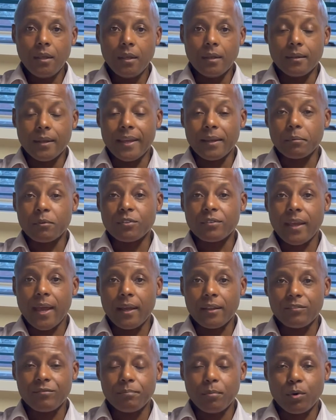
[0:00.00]
enables
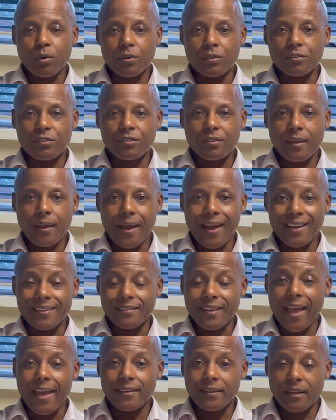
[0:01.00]
health boards
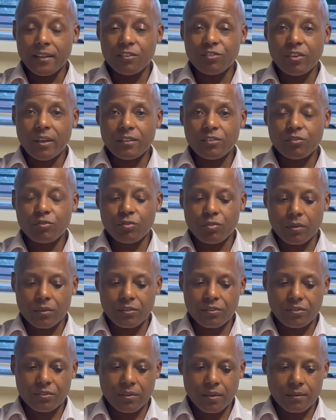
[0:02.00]
and NHS
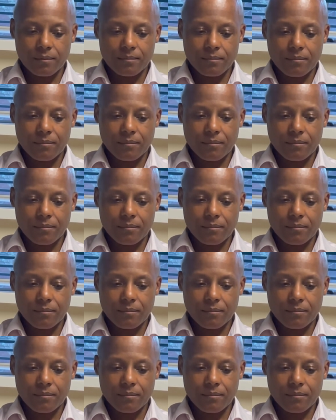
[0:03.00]
Trust